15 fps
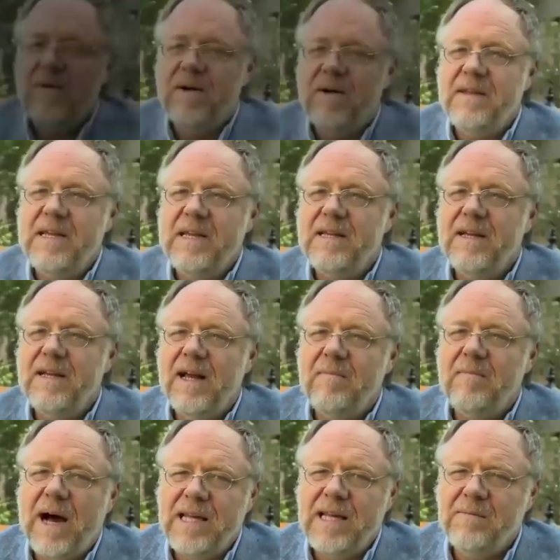Well, the
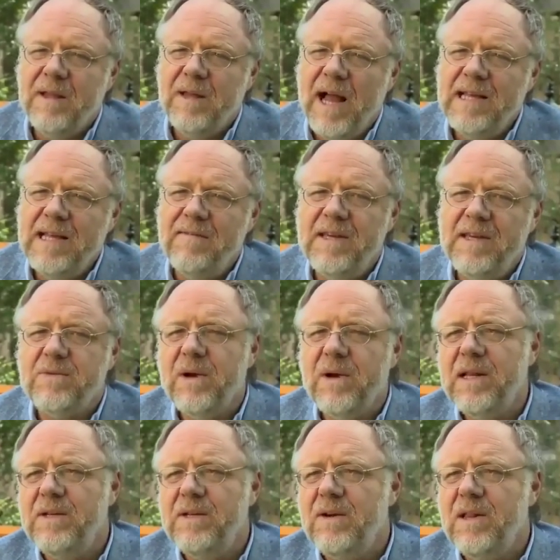uh, bottom line of the
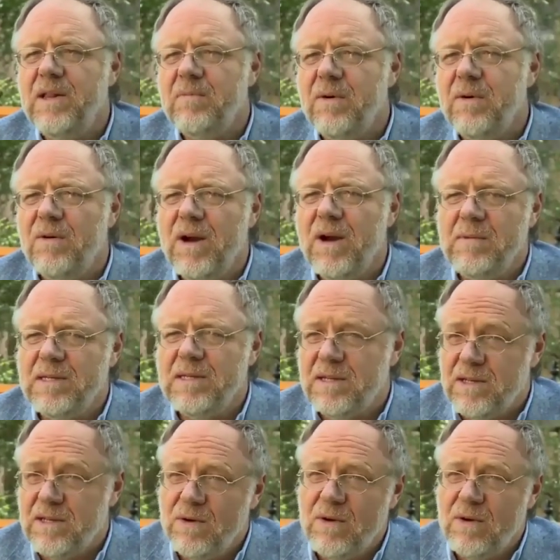Israeli nuclear program is the
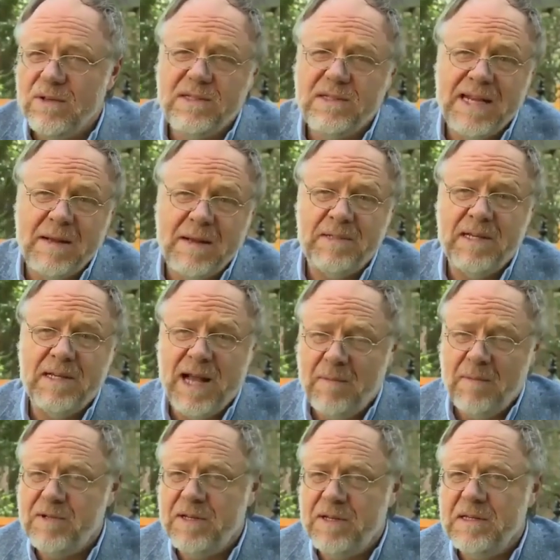so-called Samson
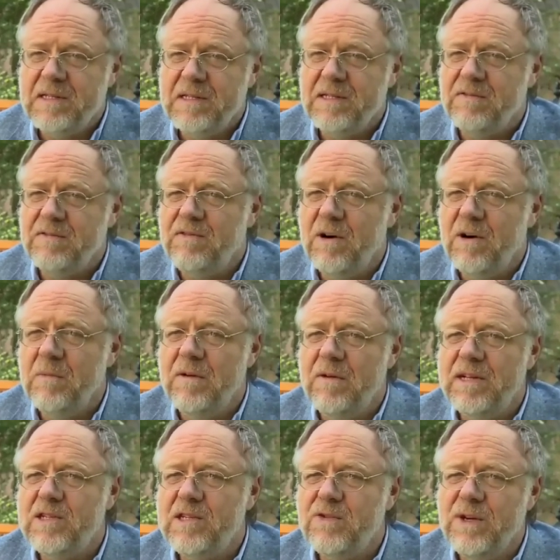option. This is a form
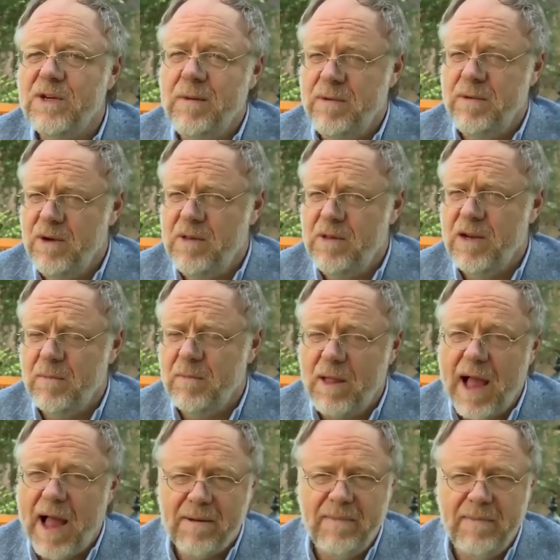of extreme nuclear
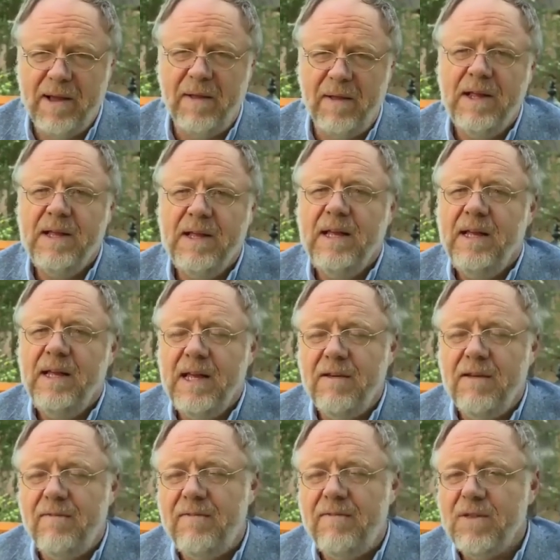blackmail.
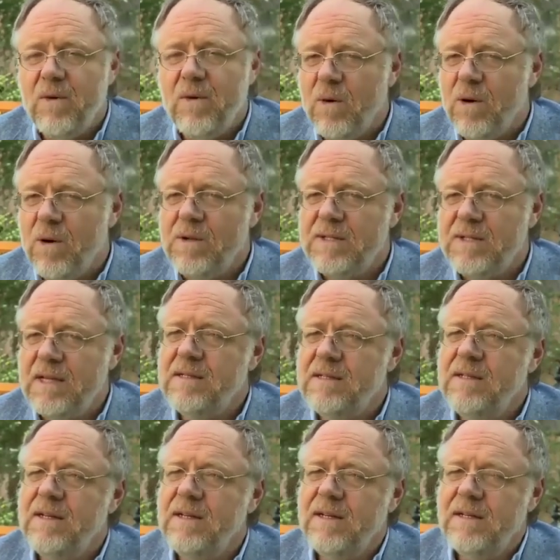If the world
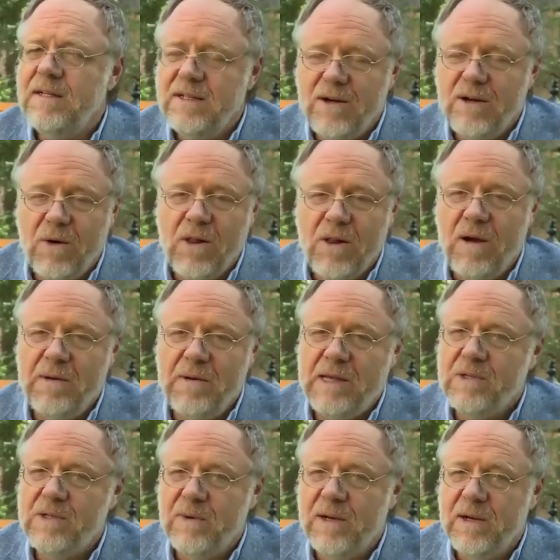doesn't go along with
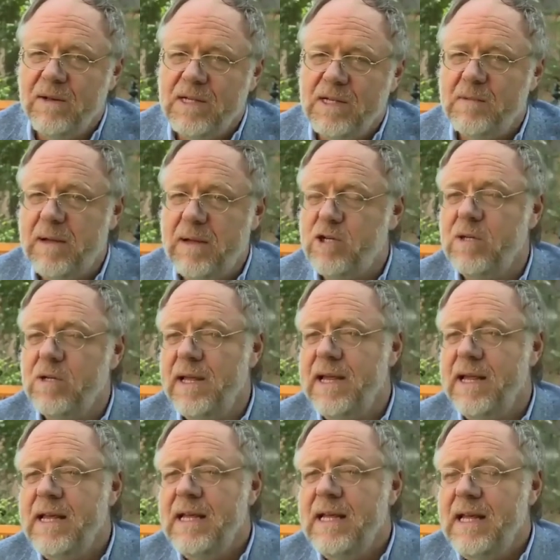Israel,
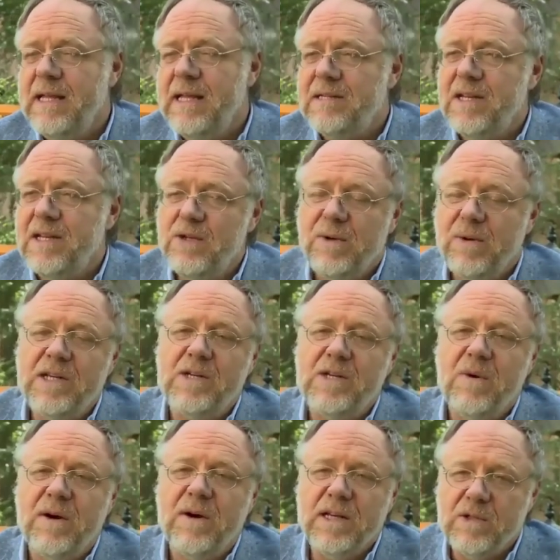especially in a
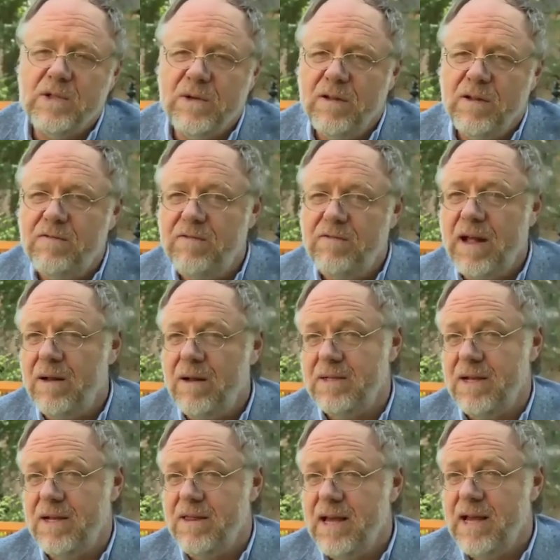situation where Israel
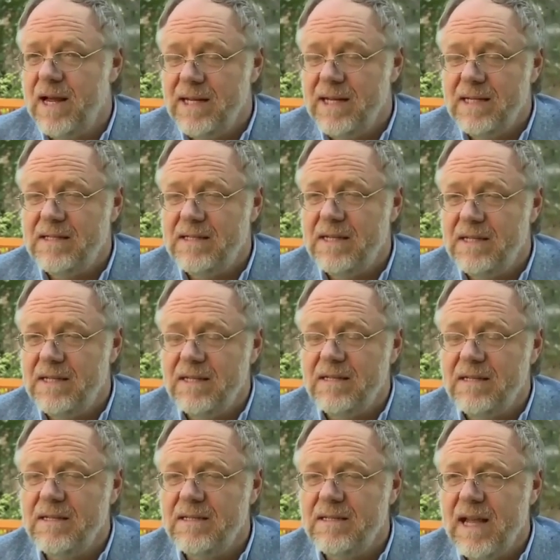felt that its
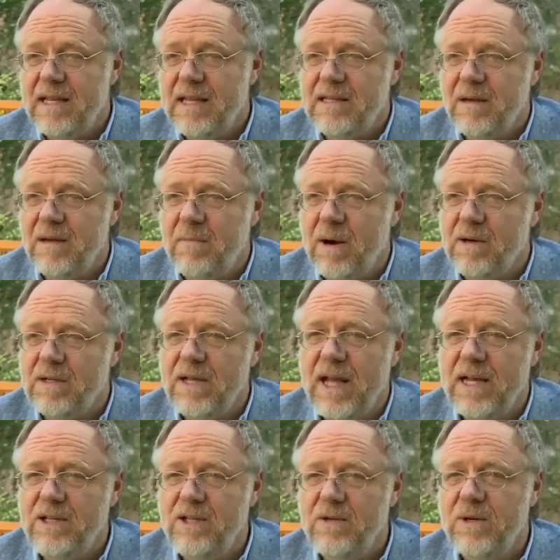existence as an
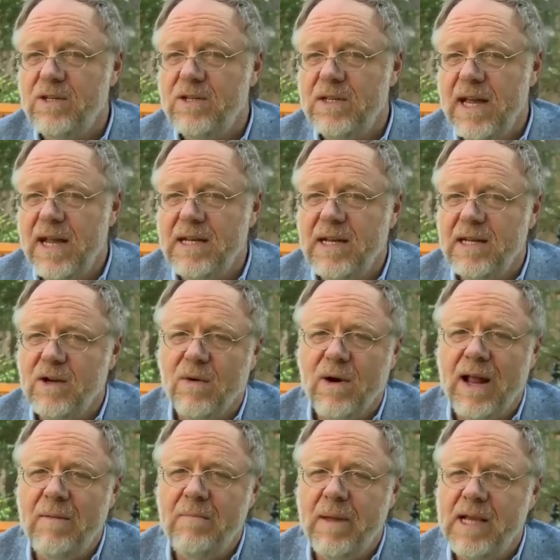apartheid Jewish state and
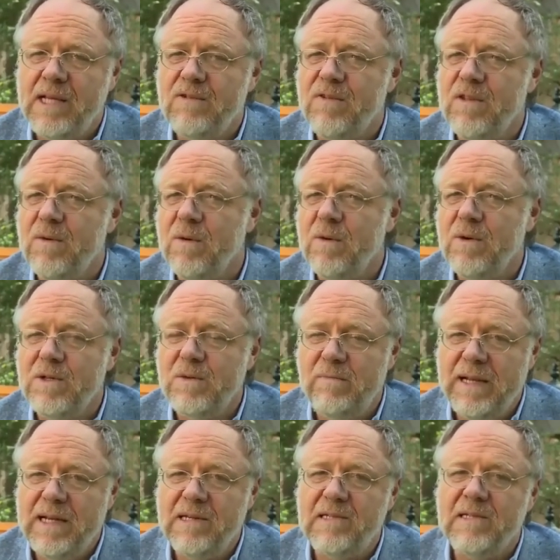crime base for the world's
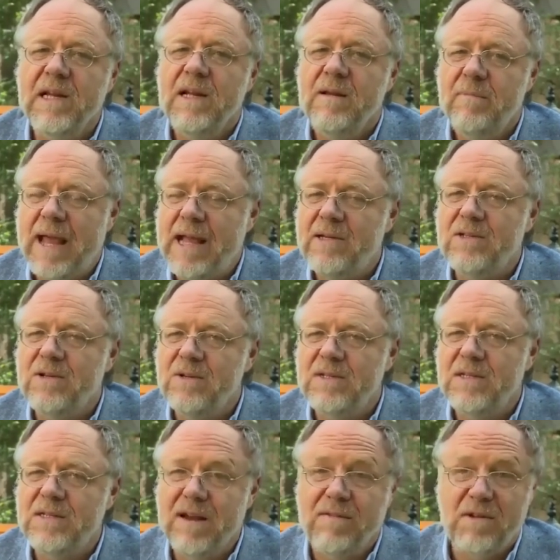biggest
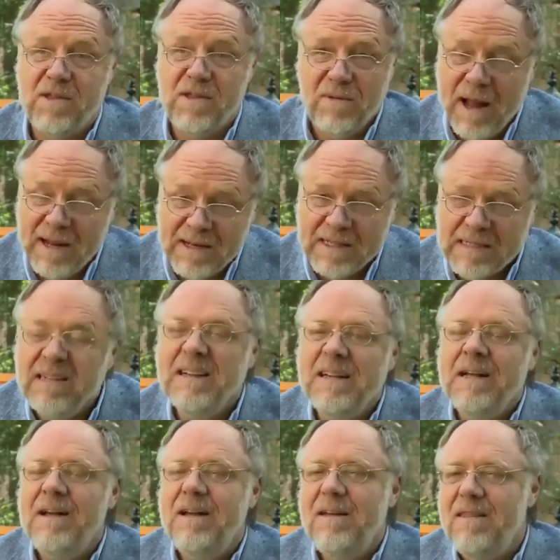banksters is ever threatened,
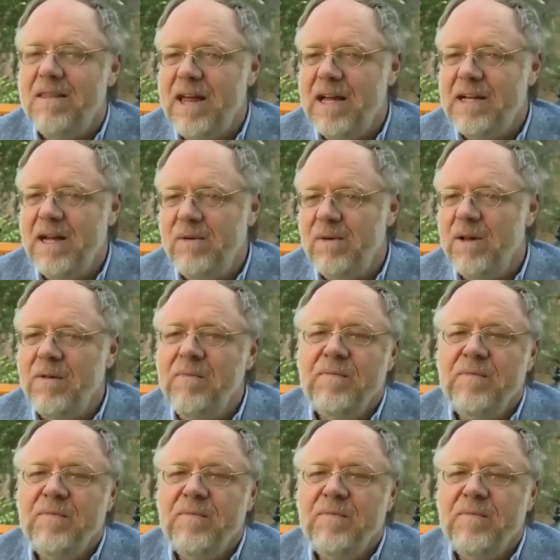then it will